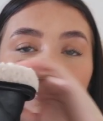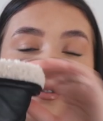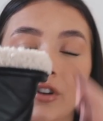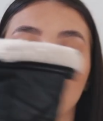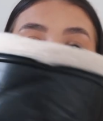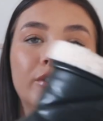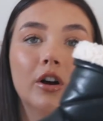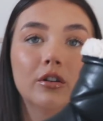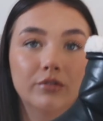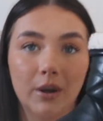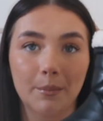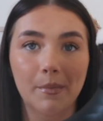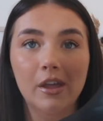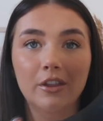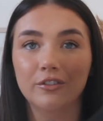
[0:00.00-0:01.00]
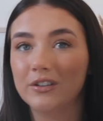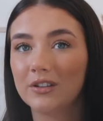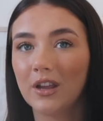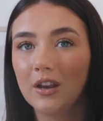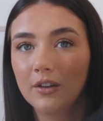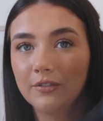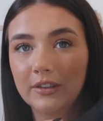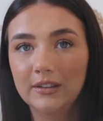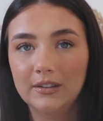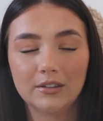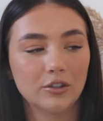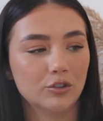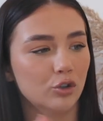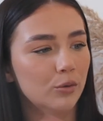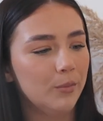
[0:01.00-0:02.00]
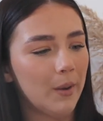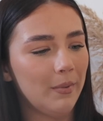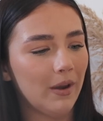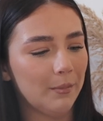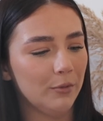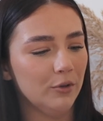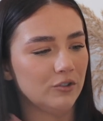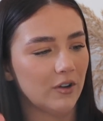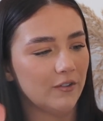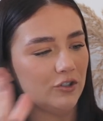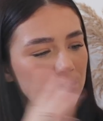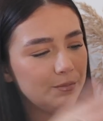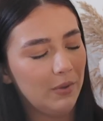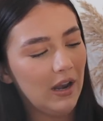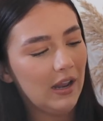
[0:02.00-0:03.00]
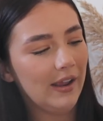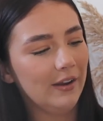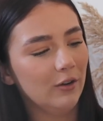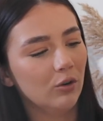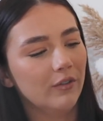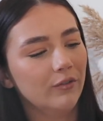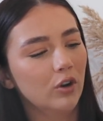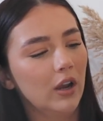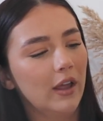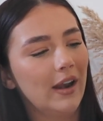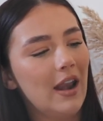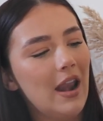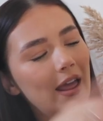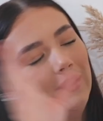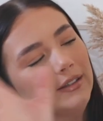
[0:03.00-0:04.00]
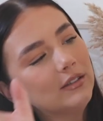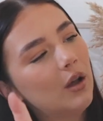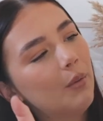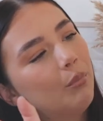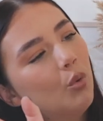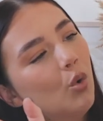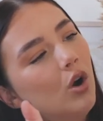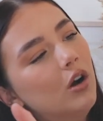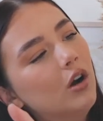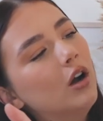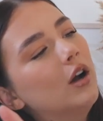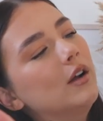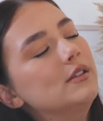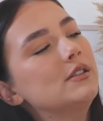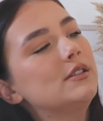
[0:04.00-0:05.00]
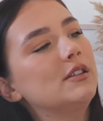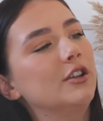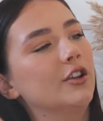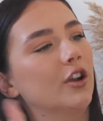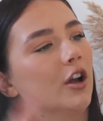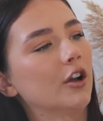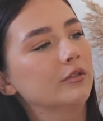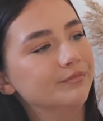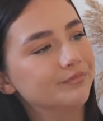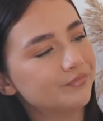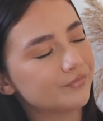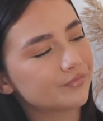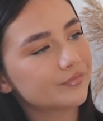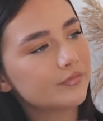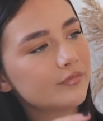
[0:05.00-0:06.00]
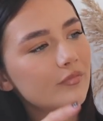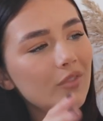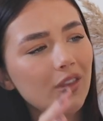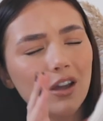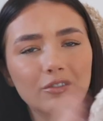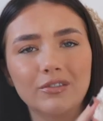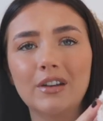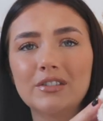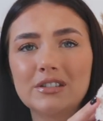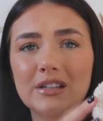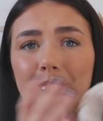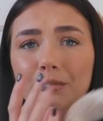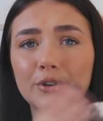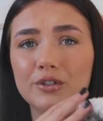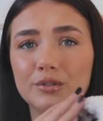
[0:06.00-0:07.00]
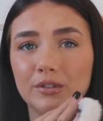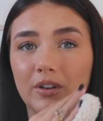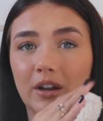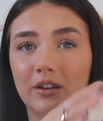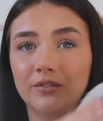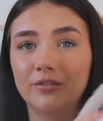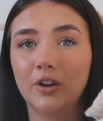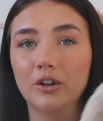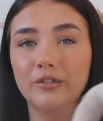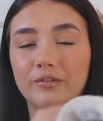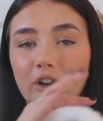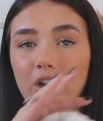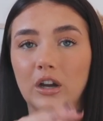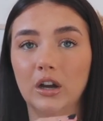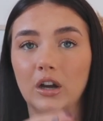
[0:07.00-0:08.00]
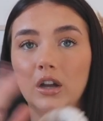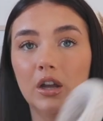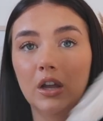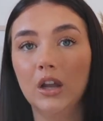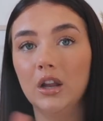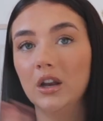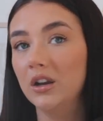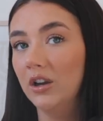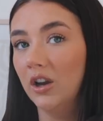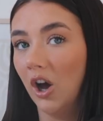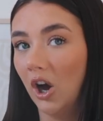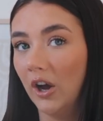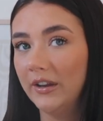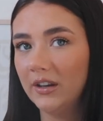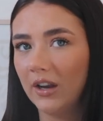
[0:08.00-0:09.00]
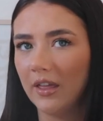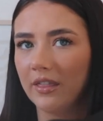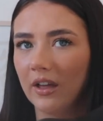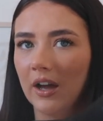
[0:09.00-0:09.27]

faux fur rim. The reason I love these is because all my black boots are just plain, or I've got like lace up ones, you know. I've never seen boots with like a faux fur line like